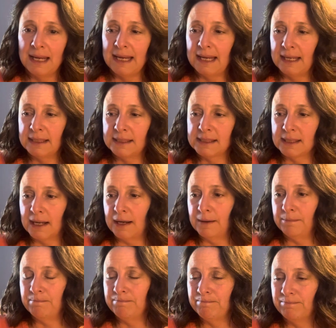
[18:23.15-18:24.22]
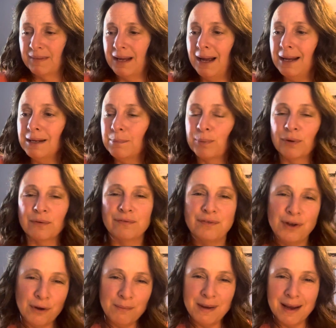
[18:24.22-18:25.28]
It's um, kind of
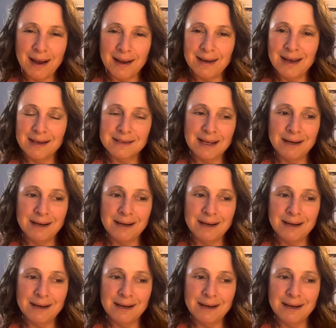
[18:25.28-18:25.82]
perfumy, I guess.